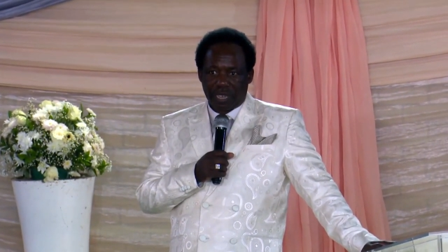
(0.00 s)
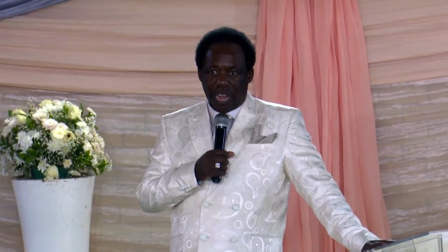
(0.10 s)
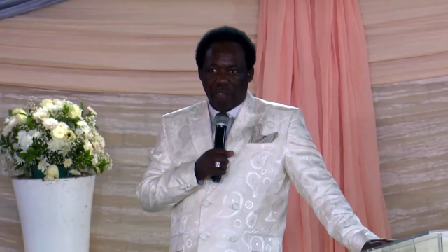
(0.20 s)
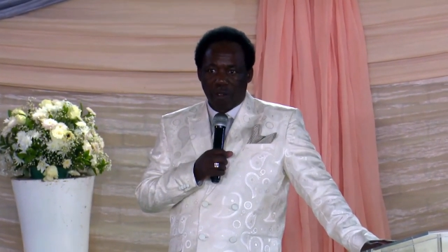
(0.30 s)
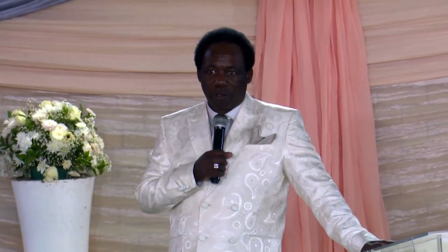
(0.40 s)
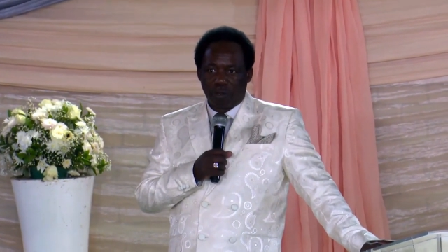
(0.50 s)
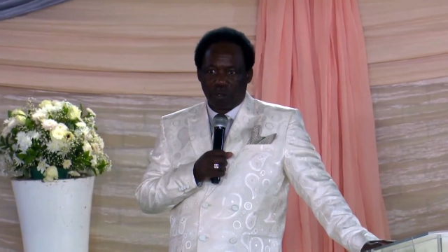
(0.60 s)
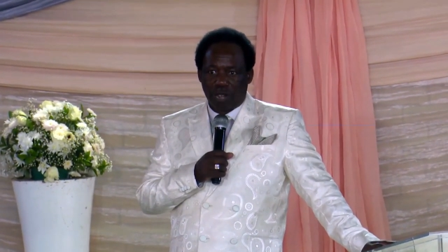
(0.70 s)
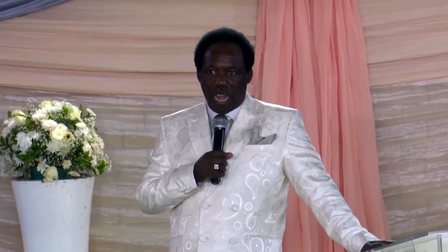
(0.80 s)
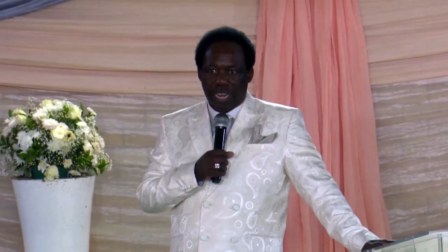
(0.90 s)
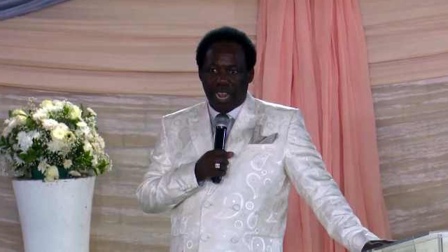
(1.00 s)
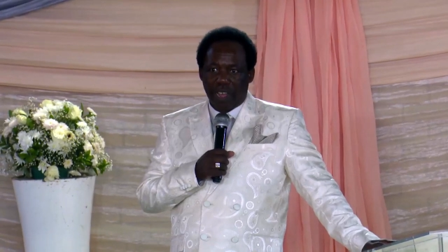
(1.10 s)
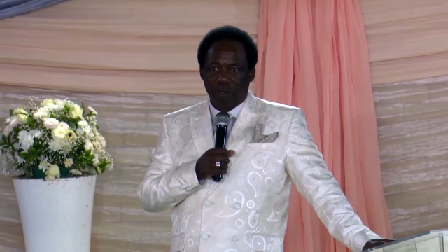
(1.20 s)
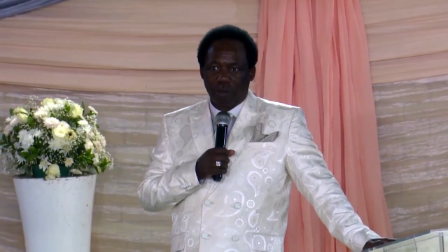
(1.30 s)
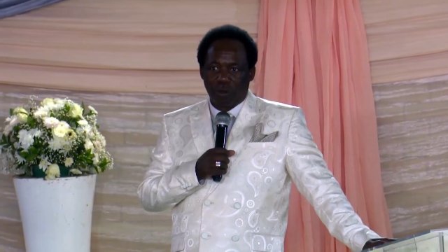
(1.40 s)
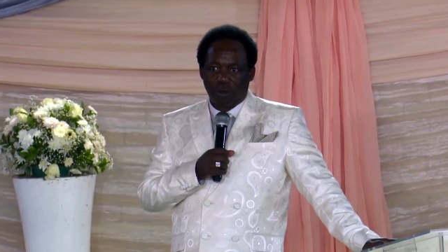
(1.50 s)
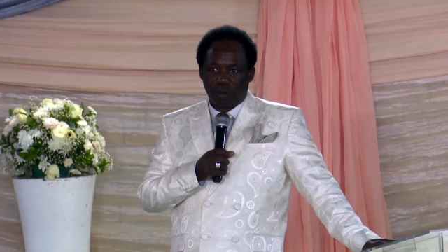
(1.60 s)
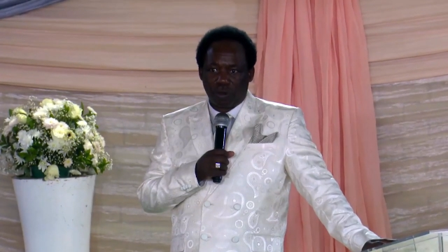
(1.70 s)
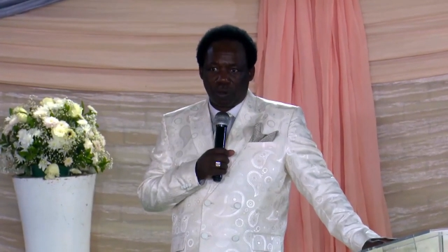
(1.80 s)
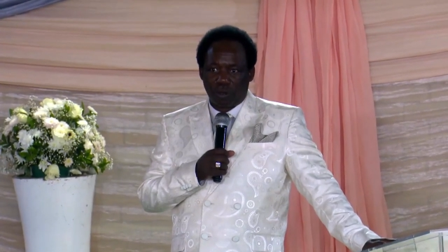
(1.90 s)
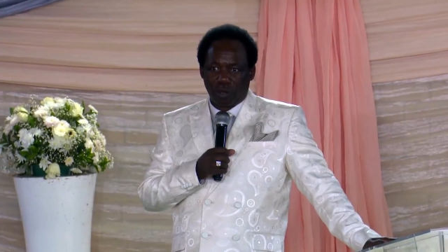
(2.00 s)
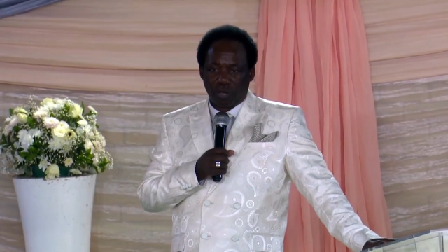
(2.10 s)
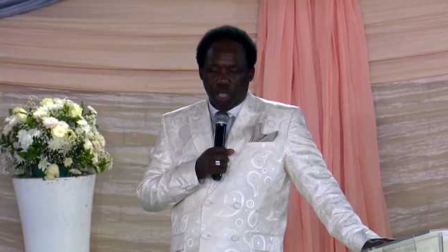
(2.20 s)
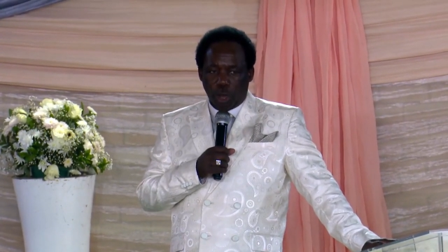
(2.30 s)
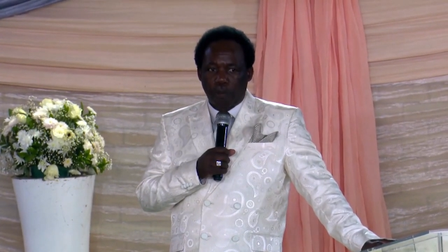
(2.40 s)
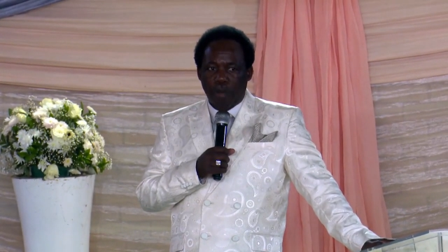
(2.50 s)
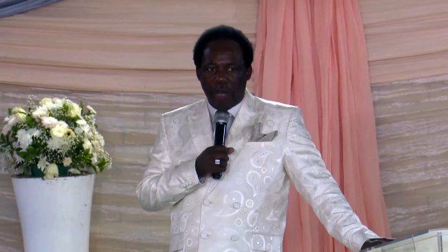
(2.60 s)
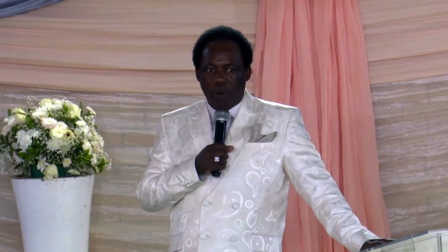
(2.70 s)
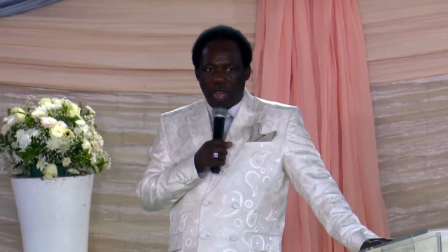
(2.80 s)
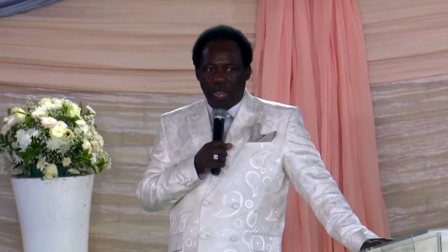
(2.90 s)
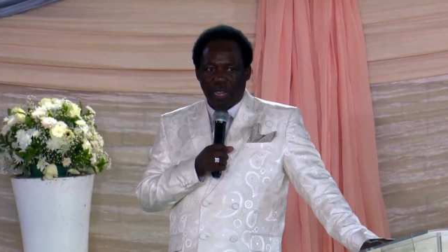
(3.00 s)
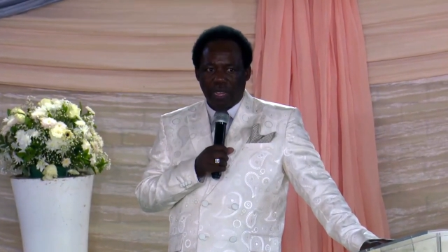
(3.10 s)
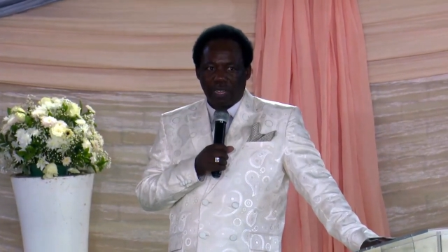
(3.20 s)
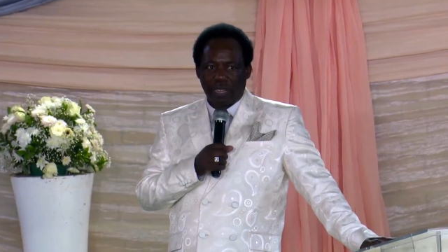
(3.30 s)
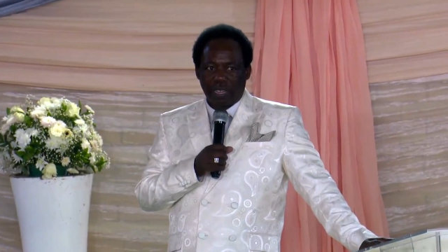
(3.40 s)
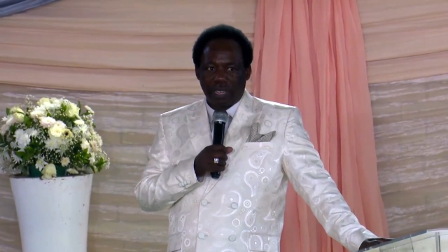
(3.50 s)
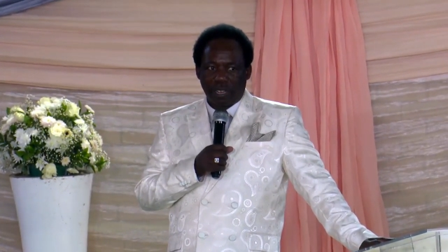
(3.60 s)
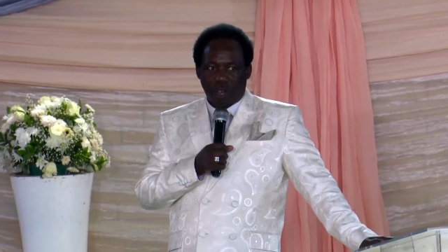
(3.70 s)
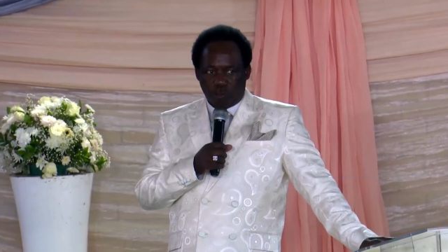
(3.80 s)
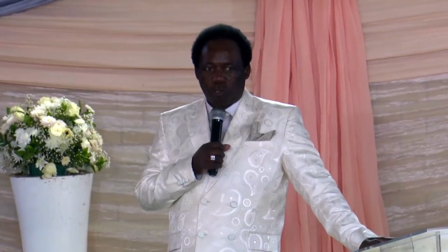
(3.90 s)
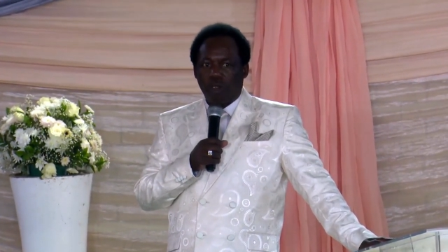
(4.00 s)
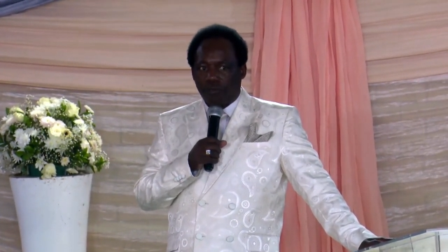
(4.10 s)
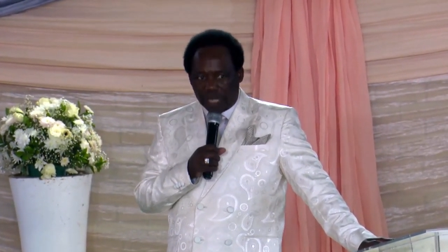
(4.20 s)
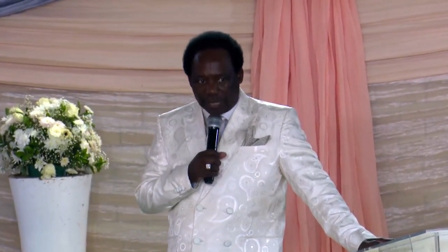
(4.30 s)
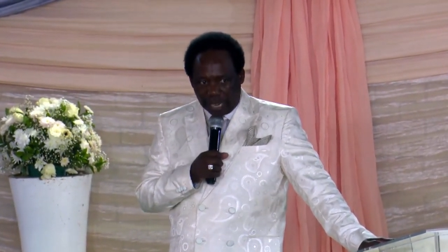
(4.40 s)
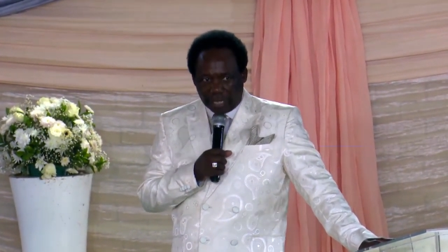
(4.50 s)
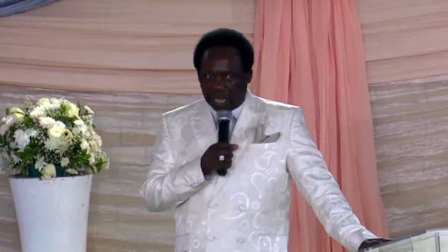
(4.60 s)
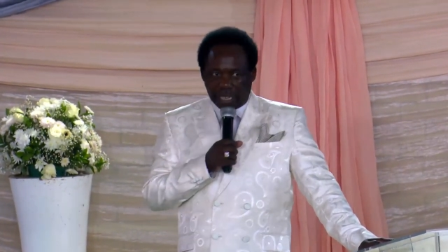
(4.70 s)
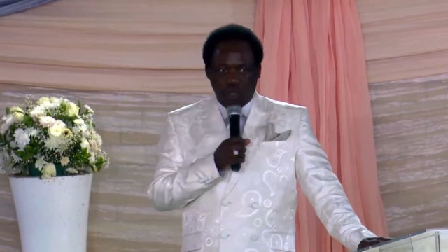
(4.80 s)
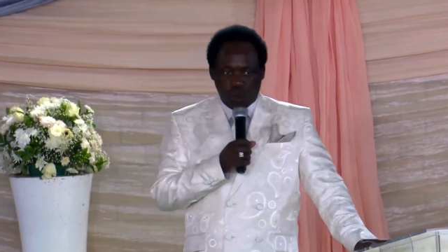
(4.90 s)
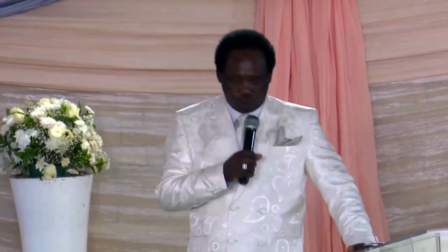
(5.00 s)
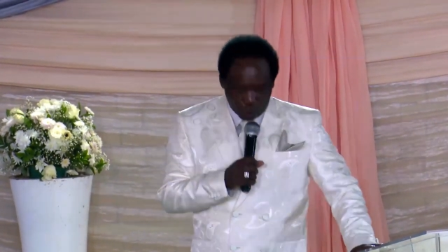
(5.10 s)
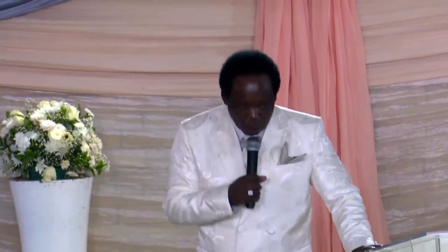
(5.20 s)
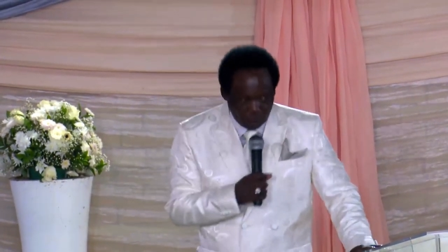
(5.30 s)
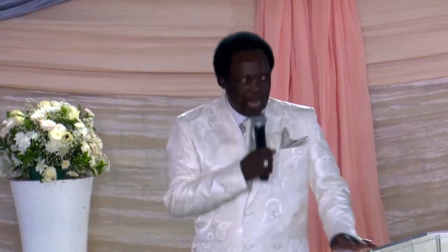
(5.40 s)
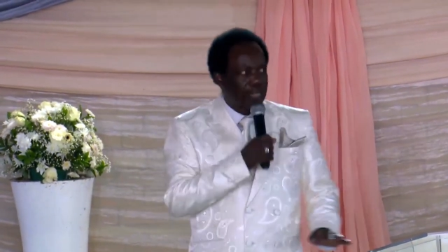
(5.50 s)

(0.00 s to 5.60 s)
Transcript: Now, allow your power of overtaking to fall on